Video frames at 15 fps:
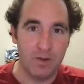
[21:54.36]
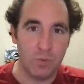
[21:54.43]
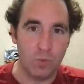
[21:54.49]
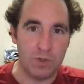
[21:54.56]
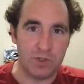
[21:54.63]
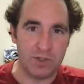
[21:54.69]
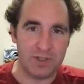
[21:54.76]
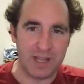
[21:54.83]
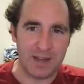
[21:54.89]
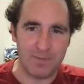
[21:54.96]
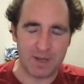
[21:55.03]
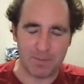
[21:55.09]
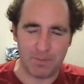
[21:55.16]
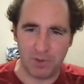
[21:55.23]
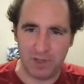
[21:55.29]
which is named,
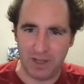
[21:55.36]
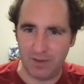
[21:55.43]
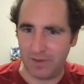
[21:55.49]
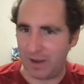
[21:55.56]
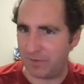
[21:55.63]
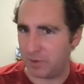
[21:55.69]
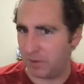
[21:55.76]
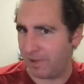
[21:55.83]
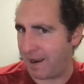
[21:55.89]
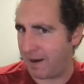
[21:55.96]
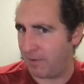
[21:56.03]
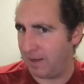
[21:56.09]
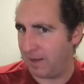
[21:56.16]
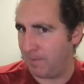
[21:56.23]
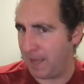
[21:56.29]
I believe, after
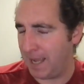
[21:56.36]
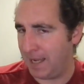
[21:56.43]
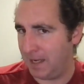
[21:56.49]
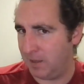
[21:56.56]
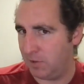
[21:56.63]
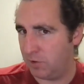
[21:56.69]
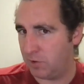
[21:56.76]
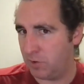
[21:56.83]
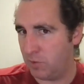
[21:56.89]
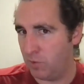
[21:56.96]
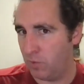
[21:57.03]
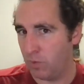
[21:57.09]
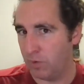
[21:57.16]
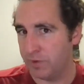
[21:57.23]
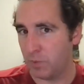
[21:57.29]
Larry Page, who
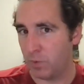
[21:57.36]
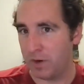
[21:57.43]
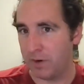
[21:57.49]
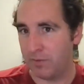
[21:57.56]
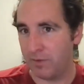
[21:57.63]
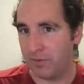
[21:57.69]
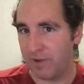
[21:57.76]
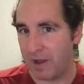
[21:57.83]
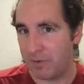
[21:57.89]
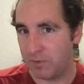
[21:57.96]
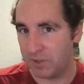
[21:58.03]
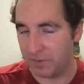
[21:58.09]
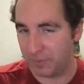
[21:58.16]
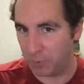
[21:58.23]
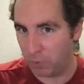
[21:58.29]
was one of the
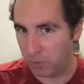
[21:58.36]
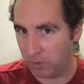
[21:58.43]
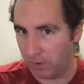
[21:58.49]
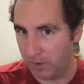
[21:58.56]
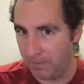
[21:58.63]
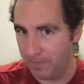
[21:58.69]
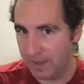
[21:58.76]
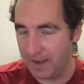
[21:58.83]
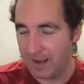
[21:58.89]
founders of Google.